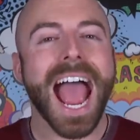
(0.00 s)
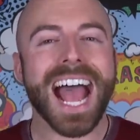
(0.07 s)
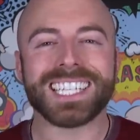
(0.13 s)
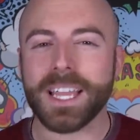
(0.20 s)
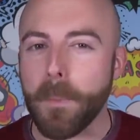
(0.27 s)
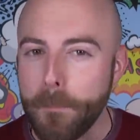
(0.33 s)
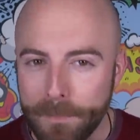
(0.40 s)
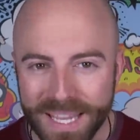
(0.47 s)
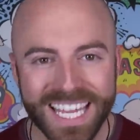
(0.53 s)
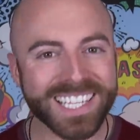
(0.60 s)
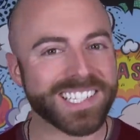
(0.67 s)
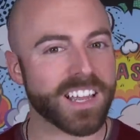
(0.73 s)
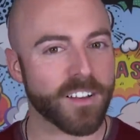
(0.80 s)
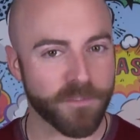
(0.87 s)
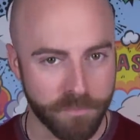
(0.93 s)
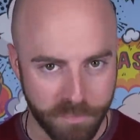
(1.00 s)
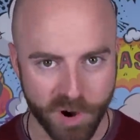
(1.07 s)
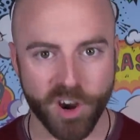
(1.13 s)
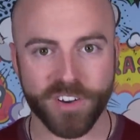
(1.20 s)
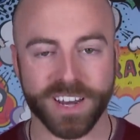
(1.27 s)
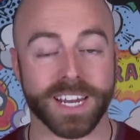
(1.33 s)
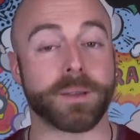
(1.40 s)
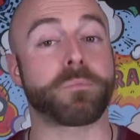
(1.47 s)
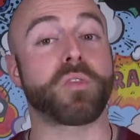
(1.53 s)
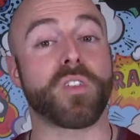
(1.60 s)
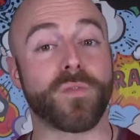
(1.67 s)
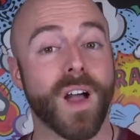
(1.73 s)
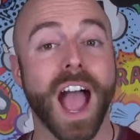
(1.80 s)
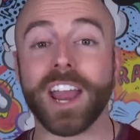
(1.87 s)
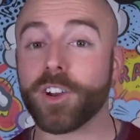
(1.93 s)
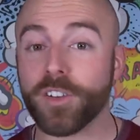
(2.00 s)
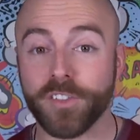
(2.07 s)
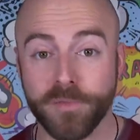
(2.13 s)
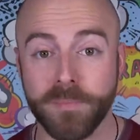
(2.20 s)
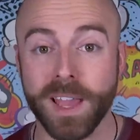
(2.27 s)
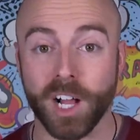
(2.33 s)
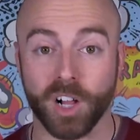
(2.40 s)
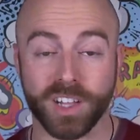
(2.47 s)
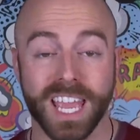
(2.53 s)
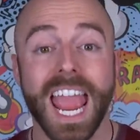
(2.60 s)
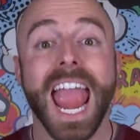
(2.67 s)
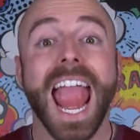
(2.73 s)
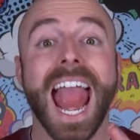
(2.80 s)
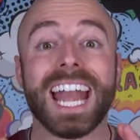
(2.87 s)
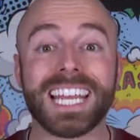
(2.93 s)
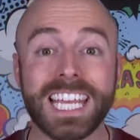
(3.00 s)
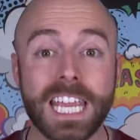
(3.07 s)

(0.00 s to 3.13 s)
as a beast of burden, provider of milk, and